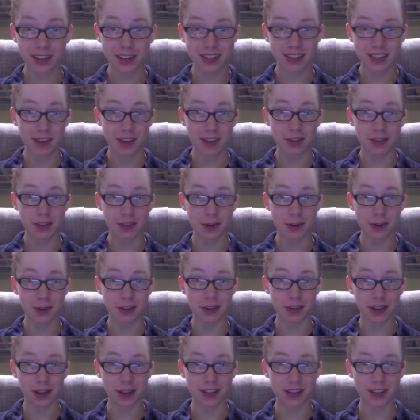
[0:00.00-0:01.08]
not for the Joker
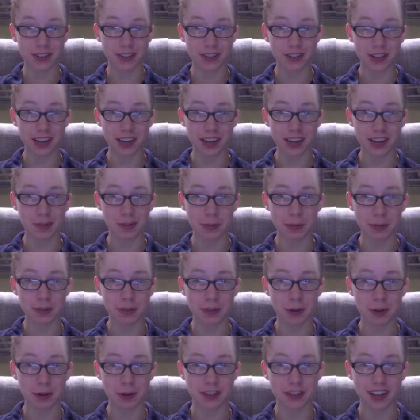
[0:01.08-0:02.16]
though. It's for like Formula
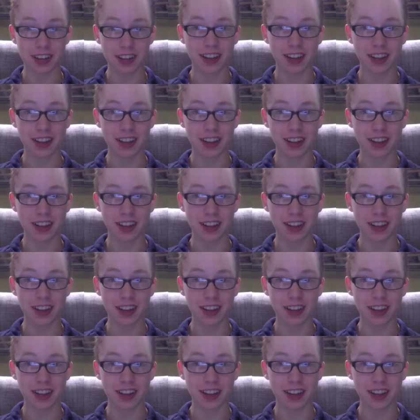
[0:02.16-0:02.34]
Rossa.